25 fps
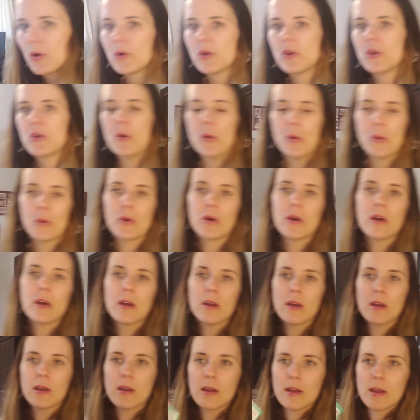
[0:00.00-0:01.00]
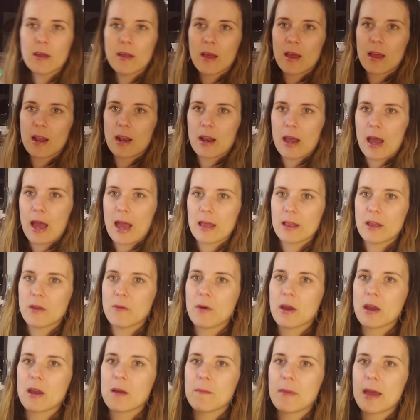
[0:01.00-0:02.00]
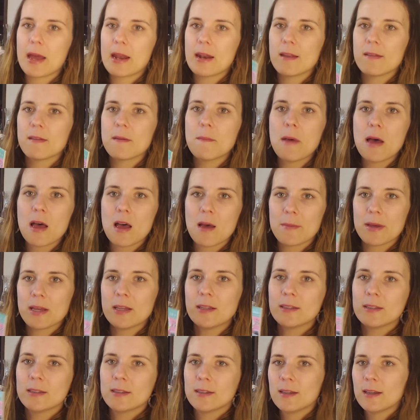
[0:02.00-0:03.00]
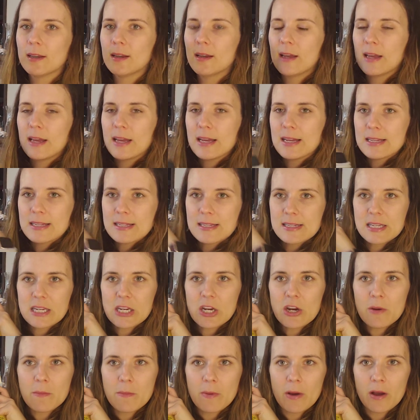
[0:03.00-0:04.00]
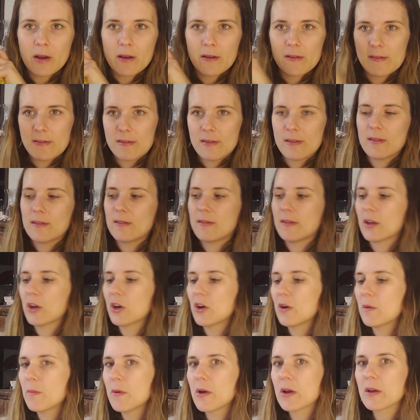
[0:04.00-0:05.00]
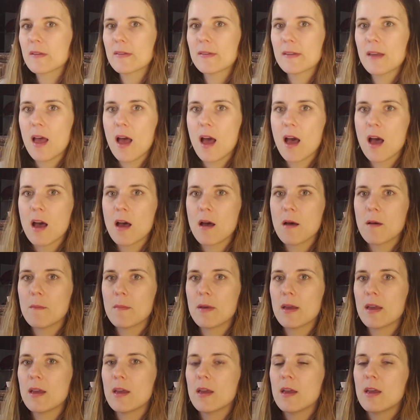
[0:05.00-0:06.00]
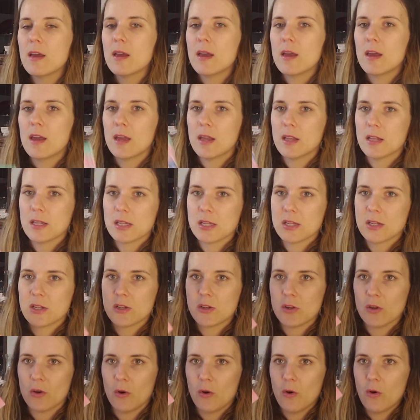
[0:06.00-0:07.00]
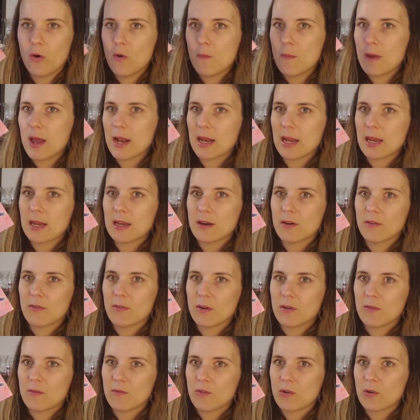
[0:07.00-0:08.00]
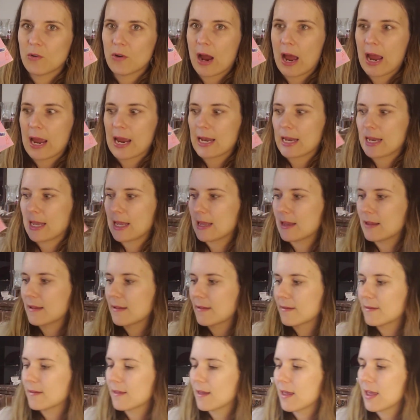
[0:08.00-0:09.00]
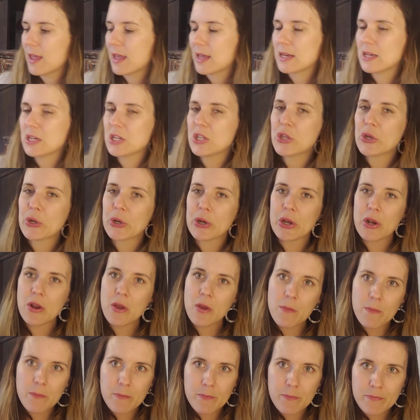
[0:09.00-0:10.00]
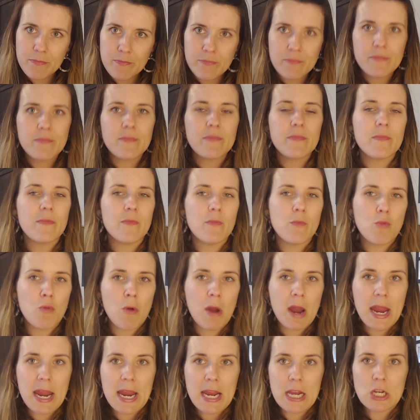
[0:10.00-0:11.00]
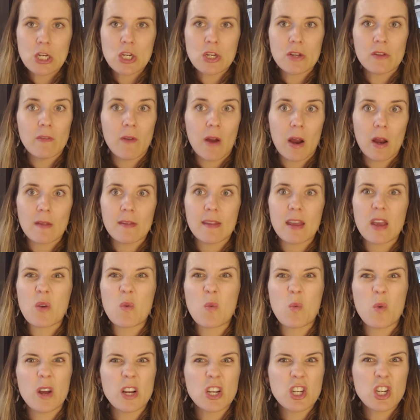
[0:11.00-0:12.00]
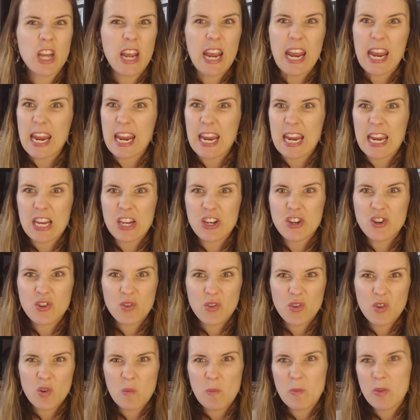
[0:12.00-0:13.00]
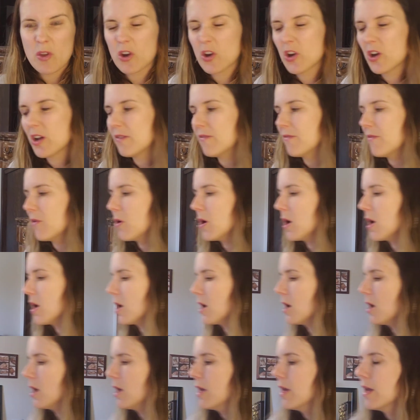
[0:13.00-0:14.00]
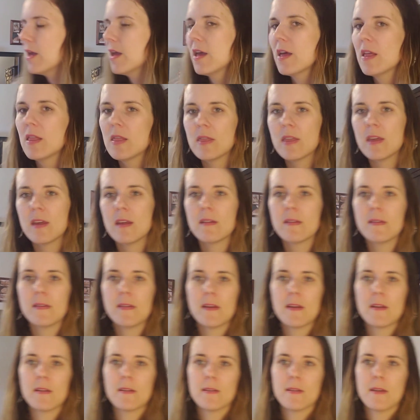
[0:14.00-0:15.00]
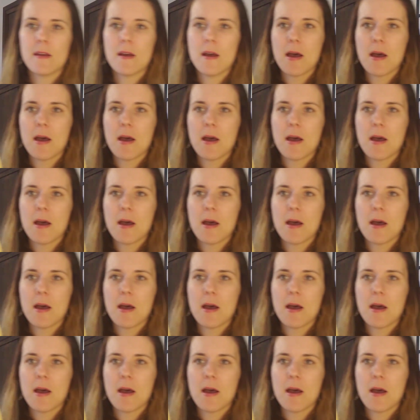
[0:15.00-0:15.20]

you and highly recommend as a mama, sticker books. Sticker books come in so many different varieties, and they're going to range as far as like which age group they're good for. This is